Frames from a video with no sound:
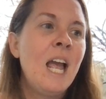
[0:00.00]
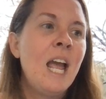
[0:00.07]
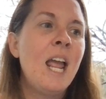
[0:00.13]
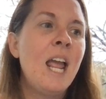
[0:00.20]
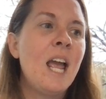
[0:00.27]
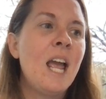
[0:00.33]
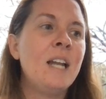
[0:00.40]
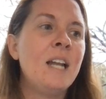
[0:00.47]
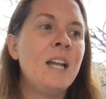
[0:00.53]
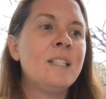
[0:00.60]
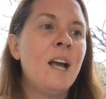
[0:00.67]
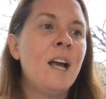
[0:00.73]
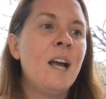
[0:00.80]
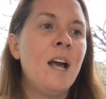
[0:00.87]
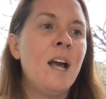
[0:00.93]

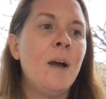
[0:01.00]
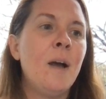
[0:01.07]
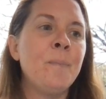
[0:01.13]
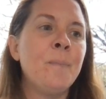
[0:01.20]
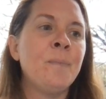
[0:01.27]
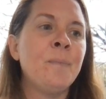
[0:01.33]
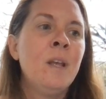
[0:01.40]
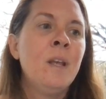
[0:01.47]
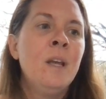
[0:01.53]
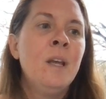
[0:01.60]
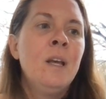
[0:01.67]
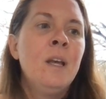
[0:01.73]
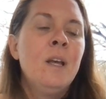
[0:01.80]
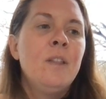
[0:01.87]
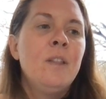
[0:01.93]
And
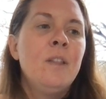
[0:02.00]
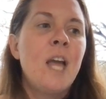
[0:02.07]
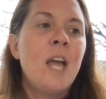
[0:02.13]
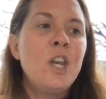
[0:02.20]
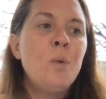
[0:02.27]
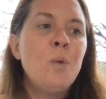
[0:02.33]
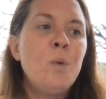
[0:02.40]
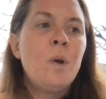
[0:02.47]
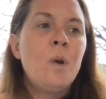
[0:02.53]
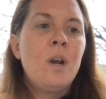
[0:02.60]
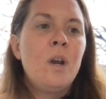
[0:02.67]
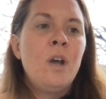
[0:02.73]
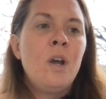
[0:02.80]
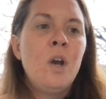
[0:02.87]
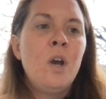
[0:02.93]
then you
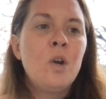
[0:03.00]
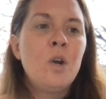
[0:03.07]
would